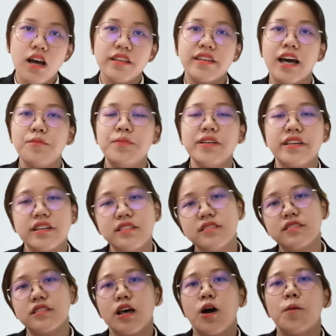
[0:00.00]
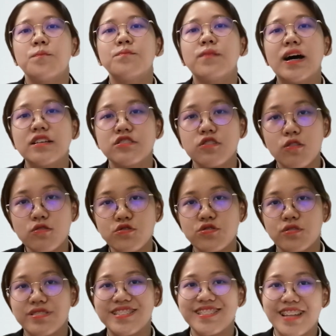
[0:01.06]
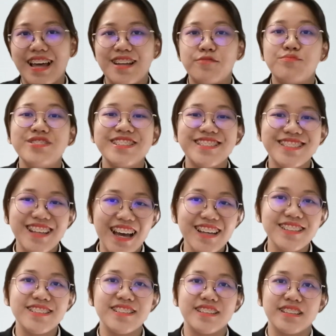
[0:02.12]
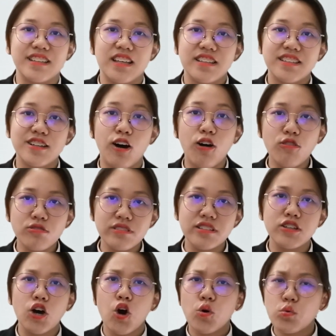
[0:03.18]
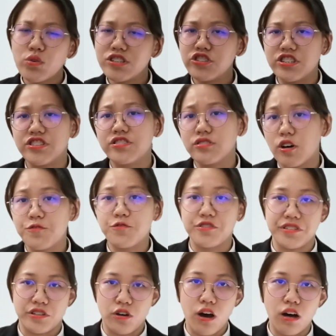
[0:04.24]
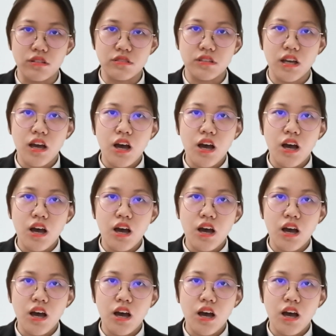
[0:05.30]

The applicants must also state precisely the order which is sought from the court,